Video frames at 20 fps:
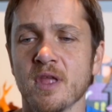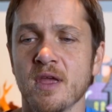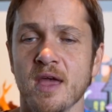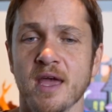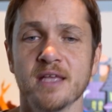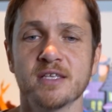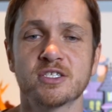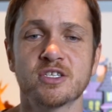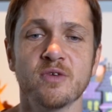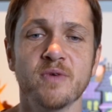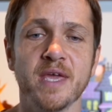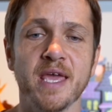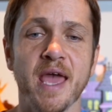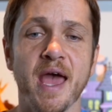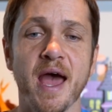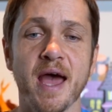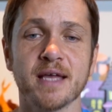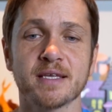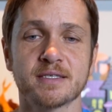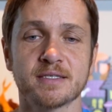And so he
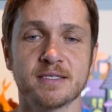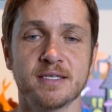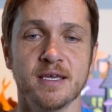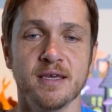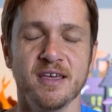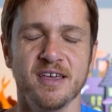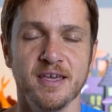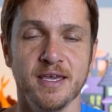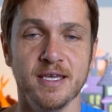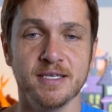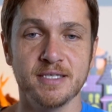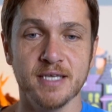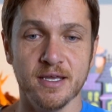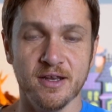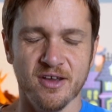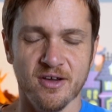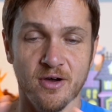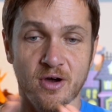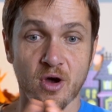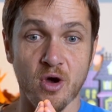asked, he
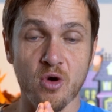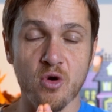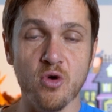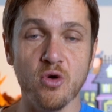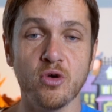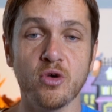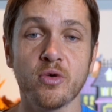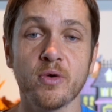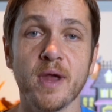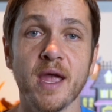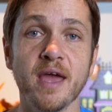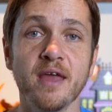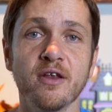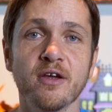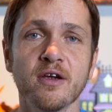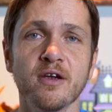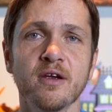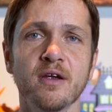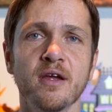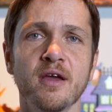said, "Oh,
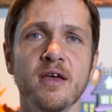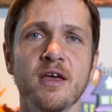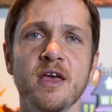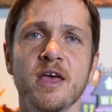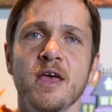Creator,